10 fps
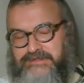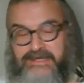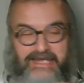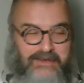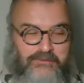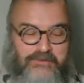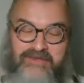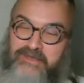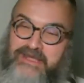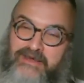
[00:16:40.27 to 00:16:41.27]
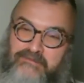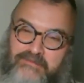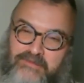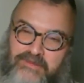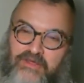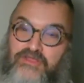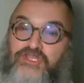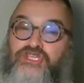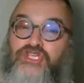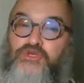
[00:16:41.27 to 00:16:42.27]
Today we have become
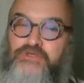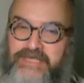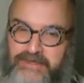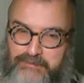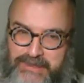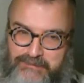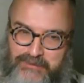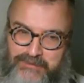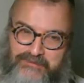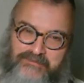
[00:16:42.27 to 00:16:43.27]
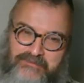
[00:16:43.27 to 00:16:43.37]
the choosing people.